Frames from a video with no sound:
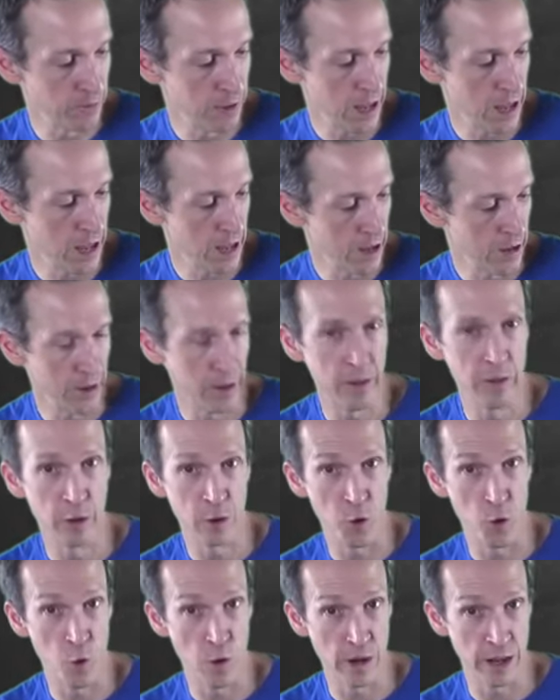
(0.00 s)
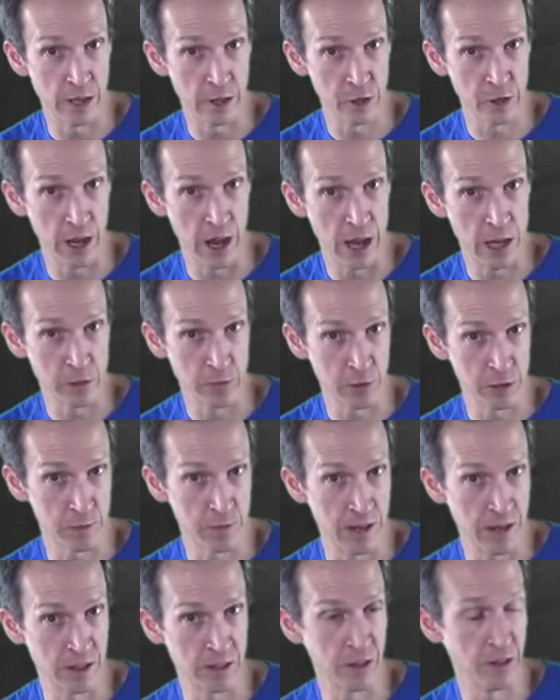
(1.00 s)
And the chord has changed, which
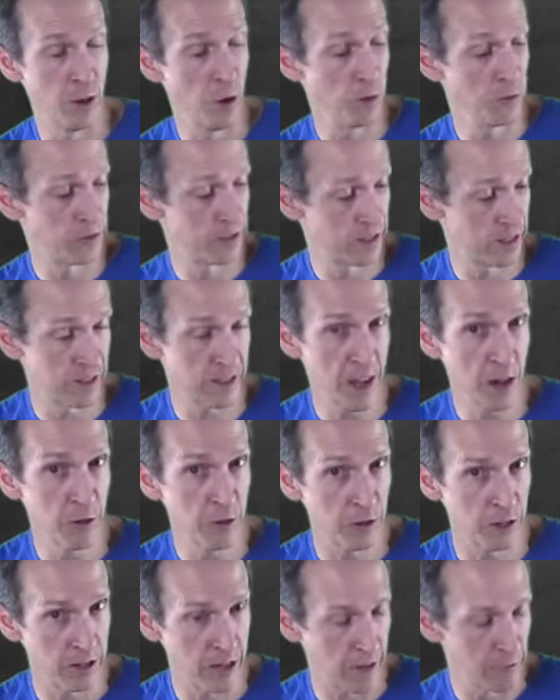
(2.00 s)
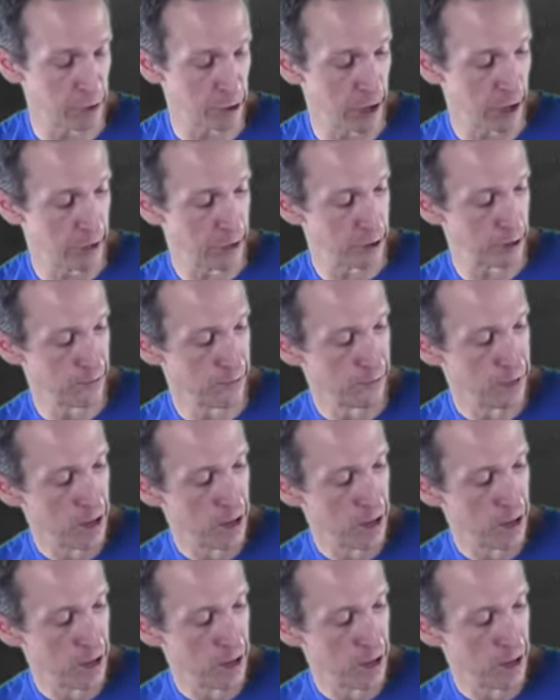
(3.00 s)
means the notes that sound good have changed.